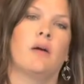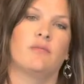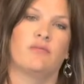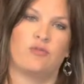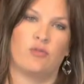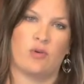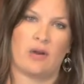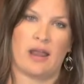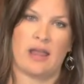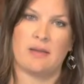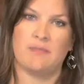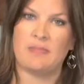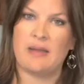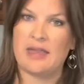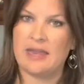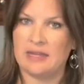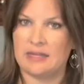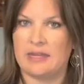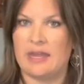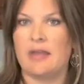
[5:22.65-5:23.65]
for a
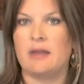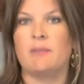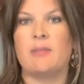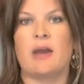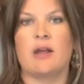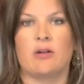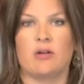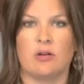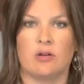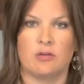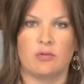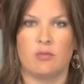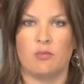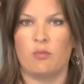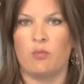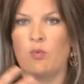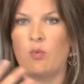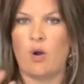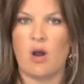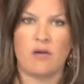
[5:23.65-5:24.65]
pancake batter,
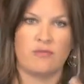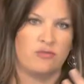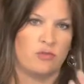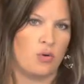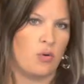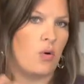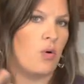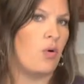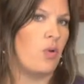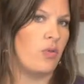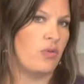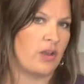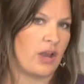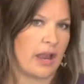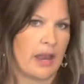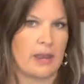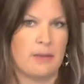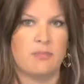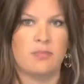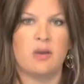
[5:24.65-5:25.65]
waffle
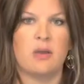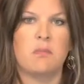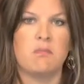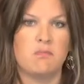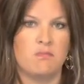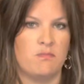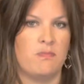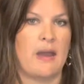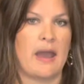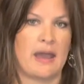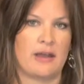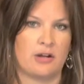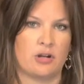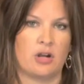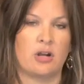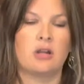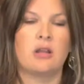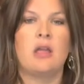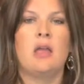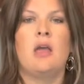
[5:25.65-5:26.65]
type
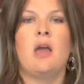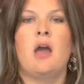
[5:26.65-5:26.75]
batter.